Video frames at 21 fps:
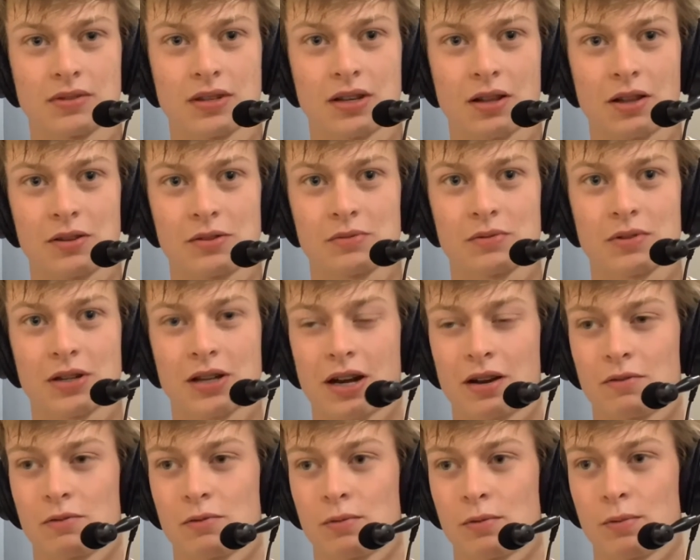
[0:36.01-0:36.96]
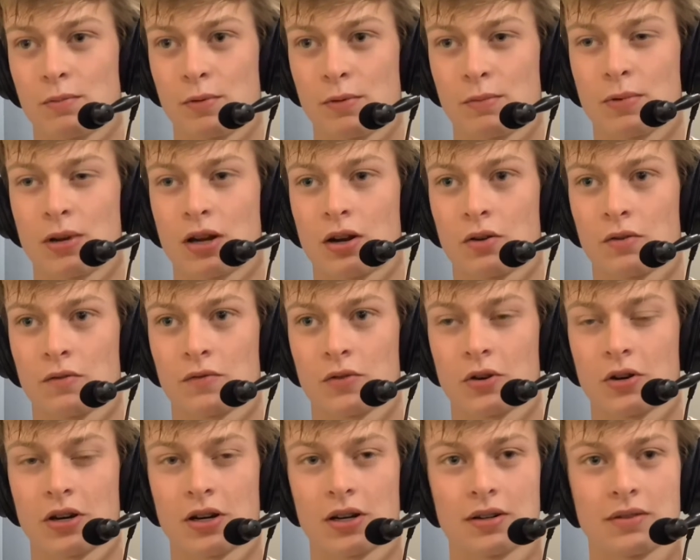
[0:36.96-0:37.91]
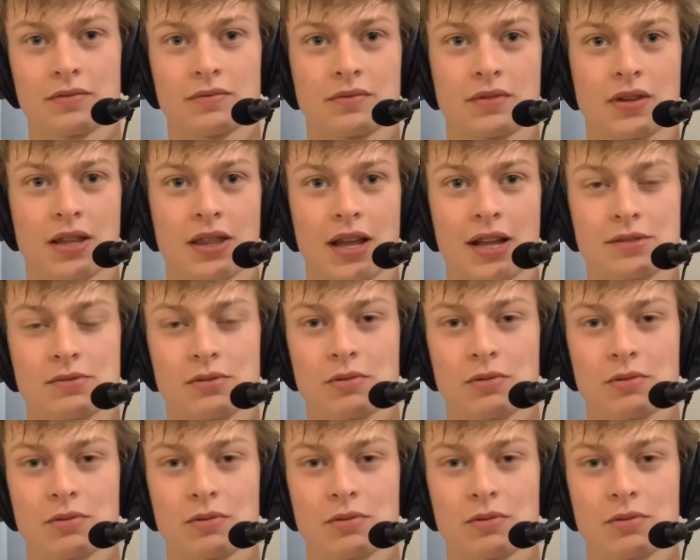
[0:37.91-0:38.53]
That's what kind of we've been known for, and that's